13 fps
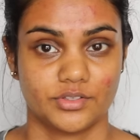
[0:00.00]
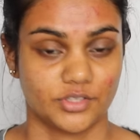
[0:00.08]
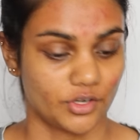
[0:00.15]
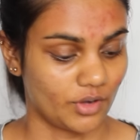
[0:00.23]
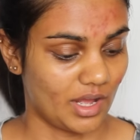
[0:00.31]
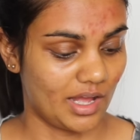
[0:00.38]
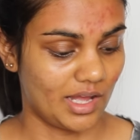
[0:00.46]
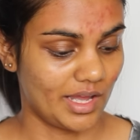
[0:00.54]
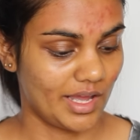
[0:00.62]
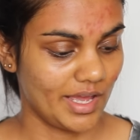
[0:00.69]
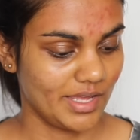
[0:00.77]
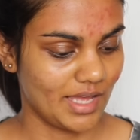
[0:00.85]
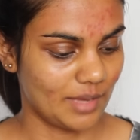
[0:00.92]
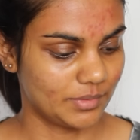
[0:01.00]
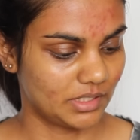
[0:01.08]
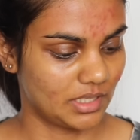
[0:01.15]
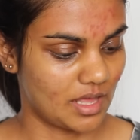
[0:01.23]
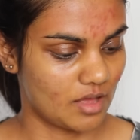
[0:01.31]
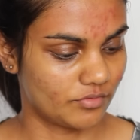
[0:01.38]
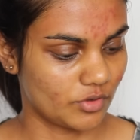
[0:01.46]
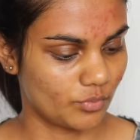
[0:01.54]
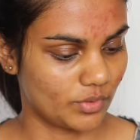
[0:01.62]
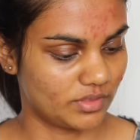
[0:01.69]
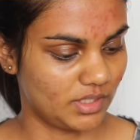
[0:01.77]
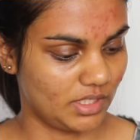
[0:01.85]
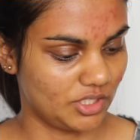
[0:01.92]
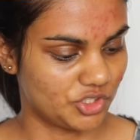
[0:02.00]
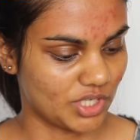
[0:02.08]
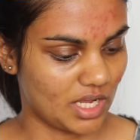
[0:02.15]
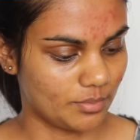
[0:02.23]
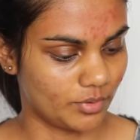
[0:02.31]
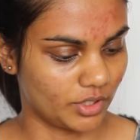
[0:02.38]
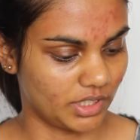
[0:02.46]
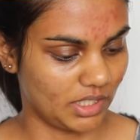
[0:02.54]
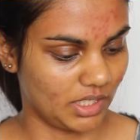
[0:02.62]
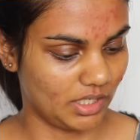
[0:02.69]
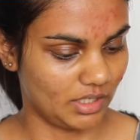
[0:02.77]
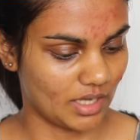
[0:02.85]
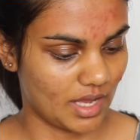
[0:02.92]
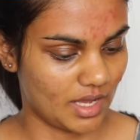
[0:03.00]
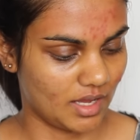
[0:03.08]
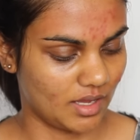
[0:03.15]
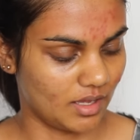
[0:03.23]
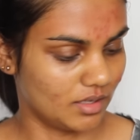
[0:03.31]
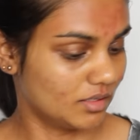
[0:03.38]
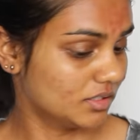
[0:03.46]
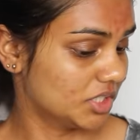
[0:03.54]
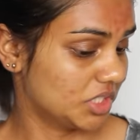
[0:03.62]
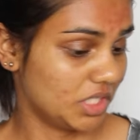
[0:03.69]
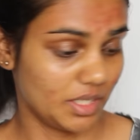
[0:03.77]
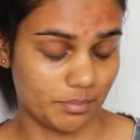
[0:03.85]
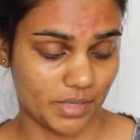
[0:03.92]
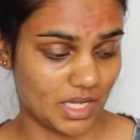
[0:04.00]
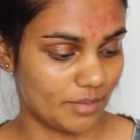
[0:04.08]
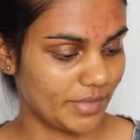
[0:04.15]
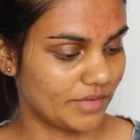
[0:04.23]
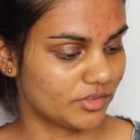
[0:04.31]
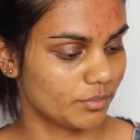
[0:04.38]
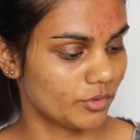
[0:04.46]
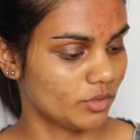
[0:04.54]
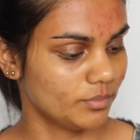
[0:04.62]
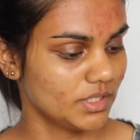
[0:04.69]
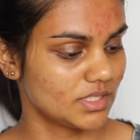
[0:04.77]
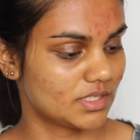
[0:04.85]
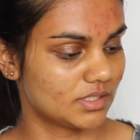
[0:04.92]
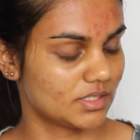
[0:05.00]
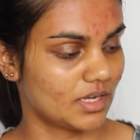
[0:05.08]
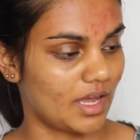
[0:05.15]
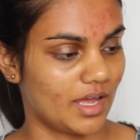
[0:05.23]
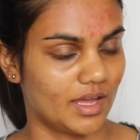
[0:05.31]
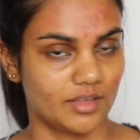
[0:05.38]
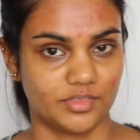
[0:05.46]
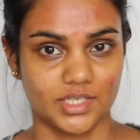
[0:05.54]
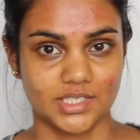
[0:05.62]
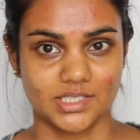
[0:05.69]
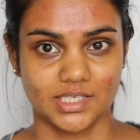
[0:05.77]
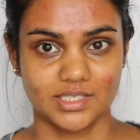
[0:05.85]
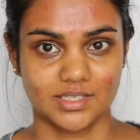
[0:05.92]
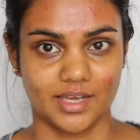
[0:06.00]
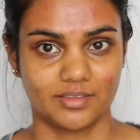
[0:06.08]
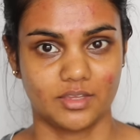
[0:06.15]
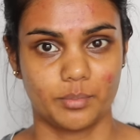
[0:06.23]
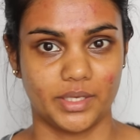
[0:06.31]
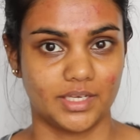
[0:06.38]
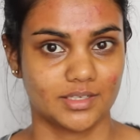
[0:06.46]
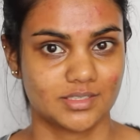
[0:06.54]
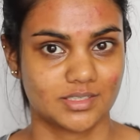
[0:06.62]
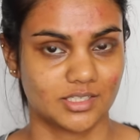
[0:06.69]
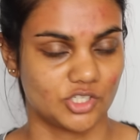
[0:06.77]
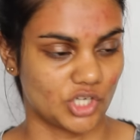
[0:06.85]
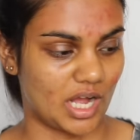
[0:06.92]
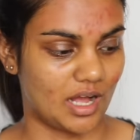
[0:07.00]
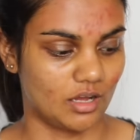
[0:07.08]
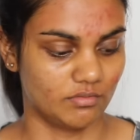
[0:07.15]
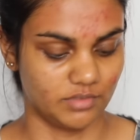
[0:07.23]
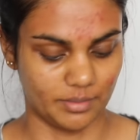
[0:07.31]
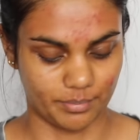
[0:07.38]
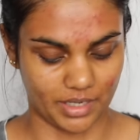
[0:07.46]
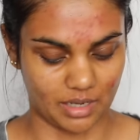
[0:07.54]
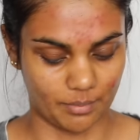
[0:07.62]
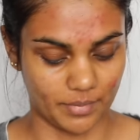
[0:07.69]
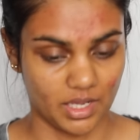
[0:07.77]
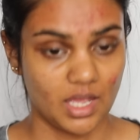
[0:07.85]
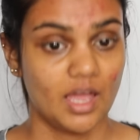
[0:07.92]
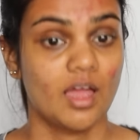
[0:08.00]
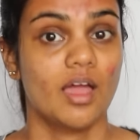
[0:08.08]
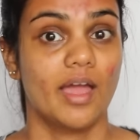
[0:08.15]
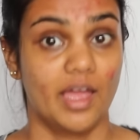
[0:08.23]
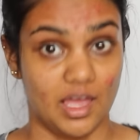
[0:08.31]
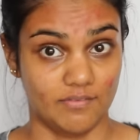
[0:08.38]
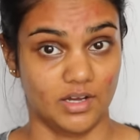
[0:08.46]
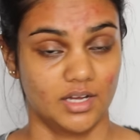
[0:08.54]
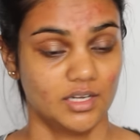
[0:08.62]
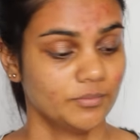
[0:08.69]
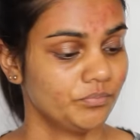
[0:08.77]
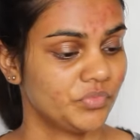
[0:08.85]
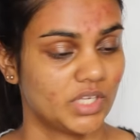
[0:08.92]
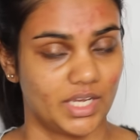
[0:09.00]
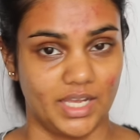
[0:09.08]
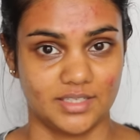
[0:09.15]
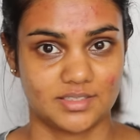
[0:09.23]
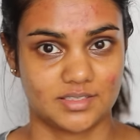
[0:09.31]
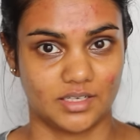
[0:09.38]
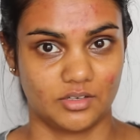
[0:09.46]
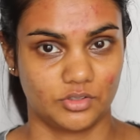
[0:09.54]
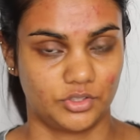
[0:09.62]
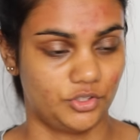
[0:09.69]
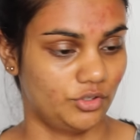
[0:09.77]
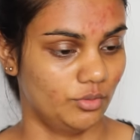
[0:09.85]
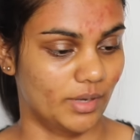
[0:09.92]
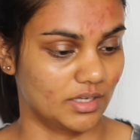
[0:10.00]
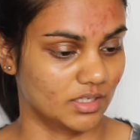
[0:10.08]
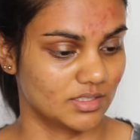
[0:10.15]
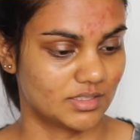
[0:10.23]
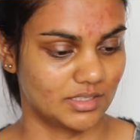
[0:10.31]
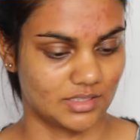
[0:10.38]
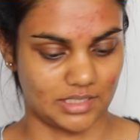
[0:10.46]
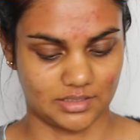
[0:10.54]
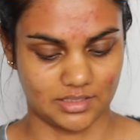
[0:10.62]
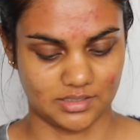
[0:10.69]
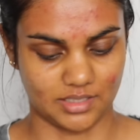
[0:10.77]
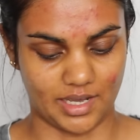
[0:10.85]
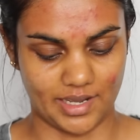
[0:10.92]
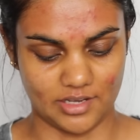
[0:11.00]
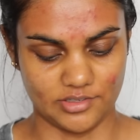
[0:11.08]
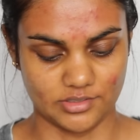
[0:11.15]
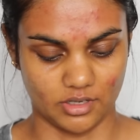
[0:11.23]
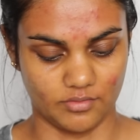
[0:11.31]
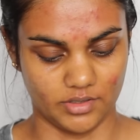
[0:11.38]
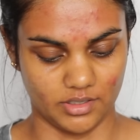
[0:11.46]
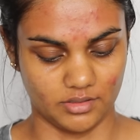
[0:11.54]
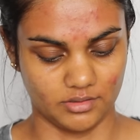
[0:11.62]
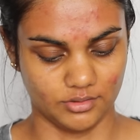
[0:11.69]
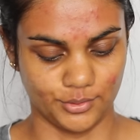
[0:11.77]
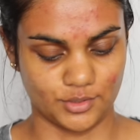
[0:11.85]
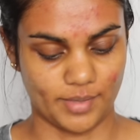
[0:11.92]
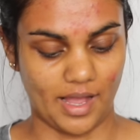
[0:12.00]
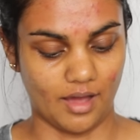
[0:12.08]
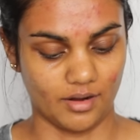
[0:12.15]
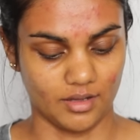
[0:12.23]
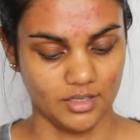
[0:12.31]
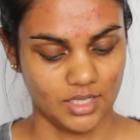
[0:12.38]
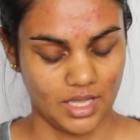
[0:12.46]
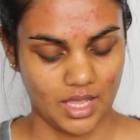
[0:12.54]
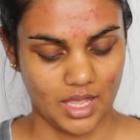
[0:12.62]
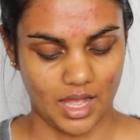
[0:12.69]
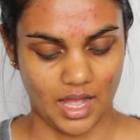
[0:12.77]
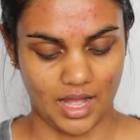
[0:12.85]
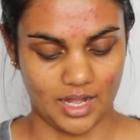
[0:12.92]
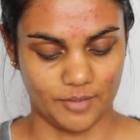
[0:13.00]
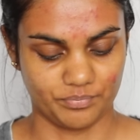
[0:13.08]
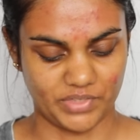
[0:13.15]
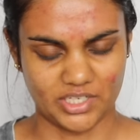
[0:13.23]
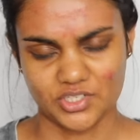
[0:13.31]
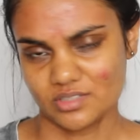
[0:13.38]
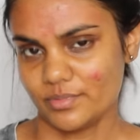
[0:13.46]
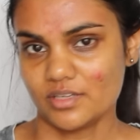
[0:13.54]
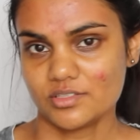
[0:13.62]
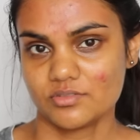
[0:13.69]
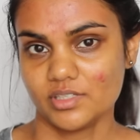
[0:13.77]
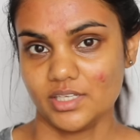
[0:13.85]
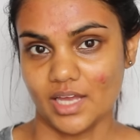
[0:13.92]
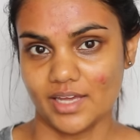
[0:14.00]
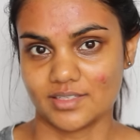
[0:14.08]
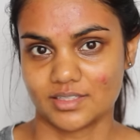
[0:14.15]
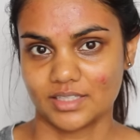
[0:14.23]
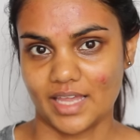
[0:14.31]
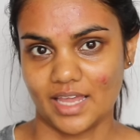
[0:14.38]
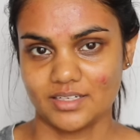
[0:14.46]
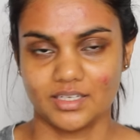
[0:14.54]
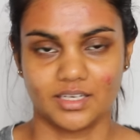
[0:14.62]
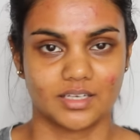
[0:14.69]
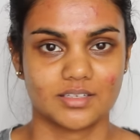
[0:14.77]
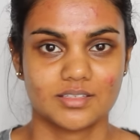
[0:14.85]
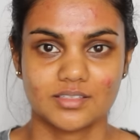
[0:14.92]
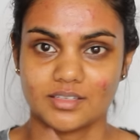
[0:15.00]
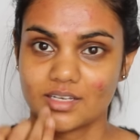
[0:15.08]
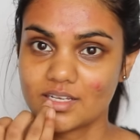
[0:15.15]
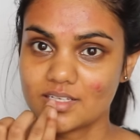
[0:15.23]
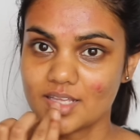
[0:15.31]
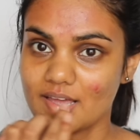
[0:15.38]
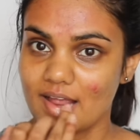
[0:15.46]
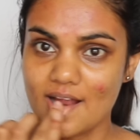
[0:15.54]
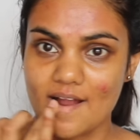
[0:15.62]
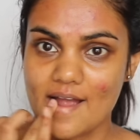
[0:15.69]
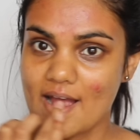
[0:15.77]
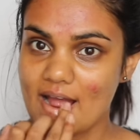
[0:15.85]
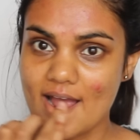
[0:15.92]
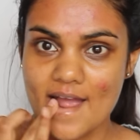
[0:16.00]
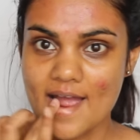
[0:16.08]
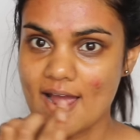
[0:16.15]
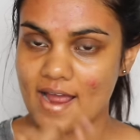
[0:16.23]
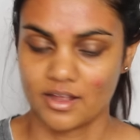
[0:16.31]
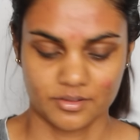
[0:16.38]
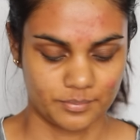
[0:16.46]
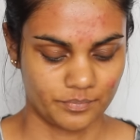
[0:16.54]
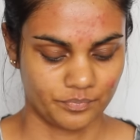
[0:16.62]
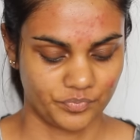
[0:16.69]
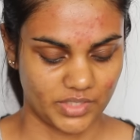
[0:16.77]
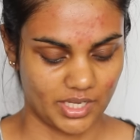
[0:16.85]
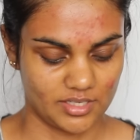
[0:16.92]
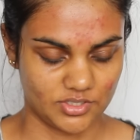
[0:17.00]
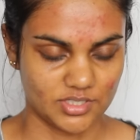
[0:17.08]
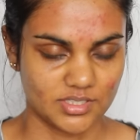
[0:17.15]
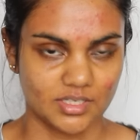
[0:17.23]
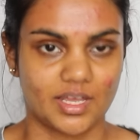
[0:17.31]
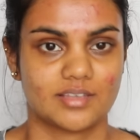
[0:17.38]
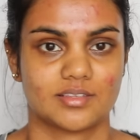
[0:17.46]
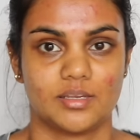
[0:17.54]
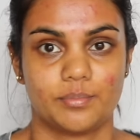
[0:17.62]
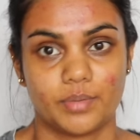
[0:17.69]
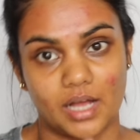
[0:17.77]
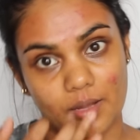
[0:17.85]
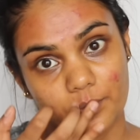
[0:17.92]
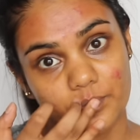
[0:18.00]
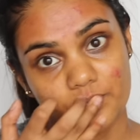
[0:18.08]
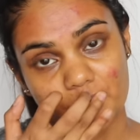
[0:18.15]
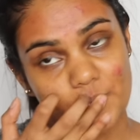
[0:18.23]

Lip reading: So I am in love with the Jar Body lip balm at the moment. This is like the biggest jar of lip balm ever. It's humongous, it's like the size of a loose powder. And it just smells really nice and candy-ous, and it's like, it's just a nice lip balm.